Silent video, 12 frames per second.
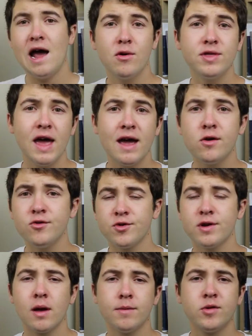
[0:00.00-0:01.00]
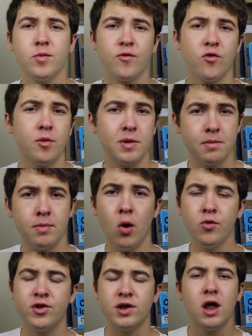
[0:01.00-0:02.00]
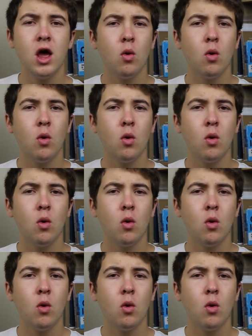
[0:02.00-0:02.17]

How are the angles when it comes to performing bolted?